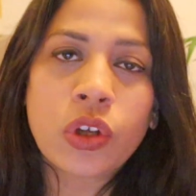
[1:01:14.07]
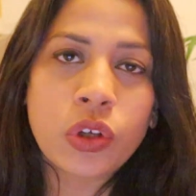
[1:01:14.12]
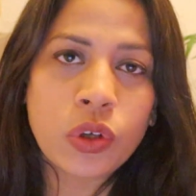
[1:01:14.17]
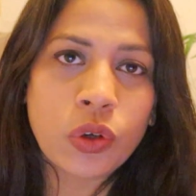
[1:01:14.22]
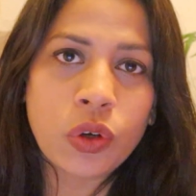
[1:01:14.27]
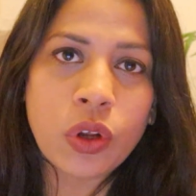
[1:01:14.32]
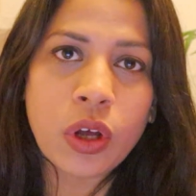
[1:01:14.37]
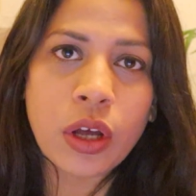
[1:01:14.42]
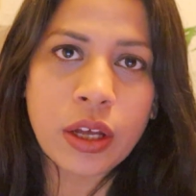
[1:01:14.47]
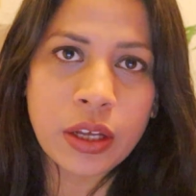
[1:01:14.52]

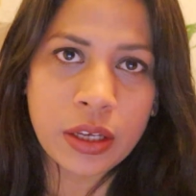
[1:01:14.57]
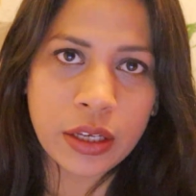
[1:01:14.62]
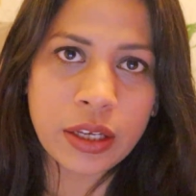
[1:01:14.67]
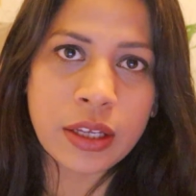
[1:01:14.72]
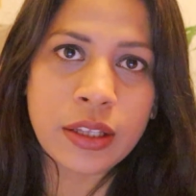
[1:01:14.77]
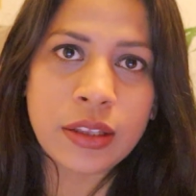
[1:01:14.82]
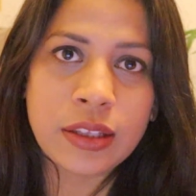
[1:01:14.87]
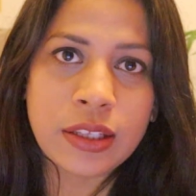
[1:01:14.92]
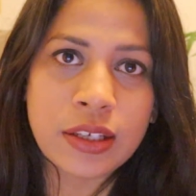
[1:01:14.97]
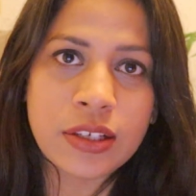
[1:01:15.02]

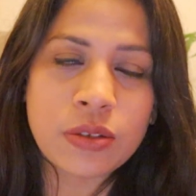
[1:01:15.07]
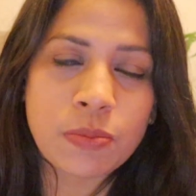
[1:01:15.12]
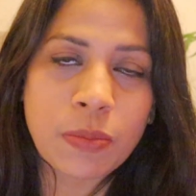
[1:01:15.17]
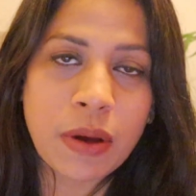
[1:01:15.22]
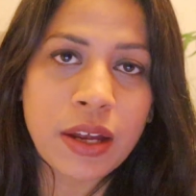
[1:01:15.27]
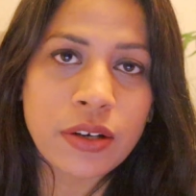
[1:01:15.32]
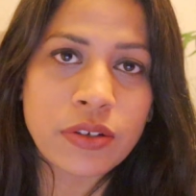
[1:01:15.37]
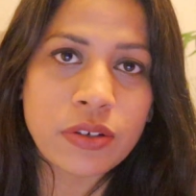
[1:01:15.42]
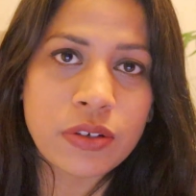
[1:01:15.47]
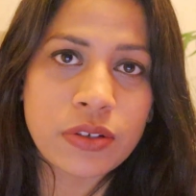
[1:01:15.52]
in these
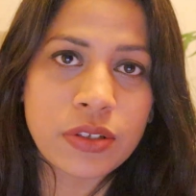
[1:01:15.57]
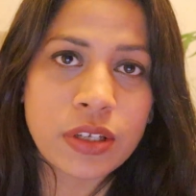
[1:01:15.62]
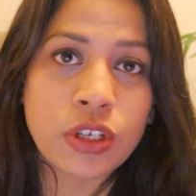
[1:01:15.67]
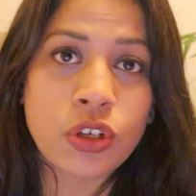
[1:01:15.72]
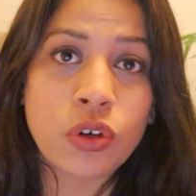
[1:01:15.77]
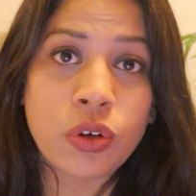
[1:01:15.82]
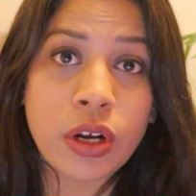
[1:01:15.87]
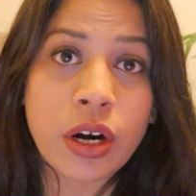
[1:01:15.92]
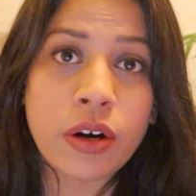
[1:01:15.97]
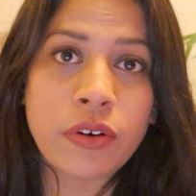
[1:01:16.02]
matters, in
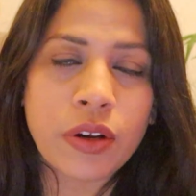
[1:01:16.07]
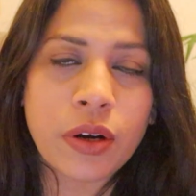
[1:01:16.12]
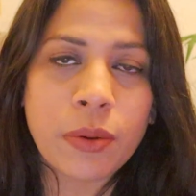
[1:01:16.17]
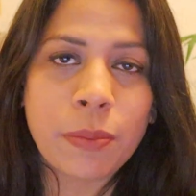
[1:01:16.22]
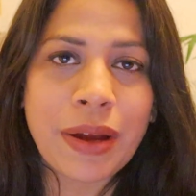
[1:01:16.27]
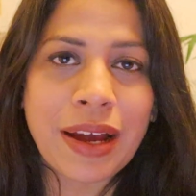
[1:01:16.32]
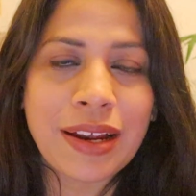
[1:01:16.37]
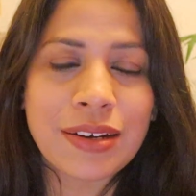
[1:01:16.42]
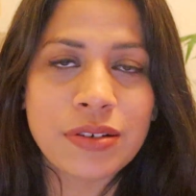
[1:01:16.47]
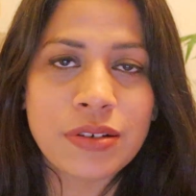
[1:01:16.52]
your career
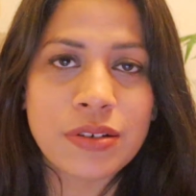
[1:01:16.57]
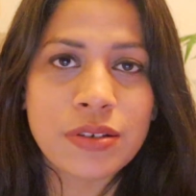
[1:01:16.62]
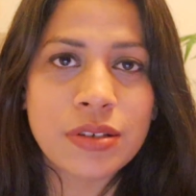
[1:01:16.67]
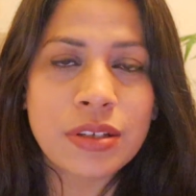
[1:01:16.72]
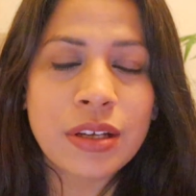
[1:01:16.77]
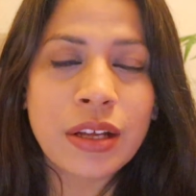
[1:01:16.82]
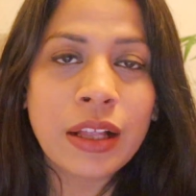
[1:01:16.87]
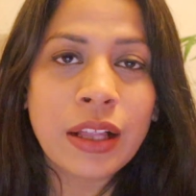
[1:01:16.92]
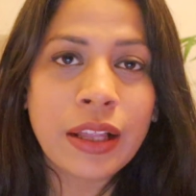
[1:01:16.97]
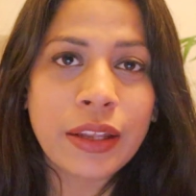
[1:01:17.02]
matters.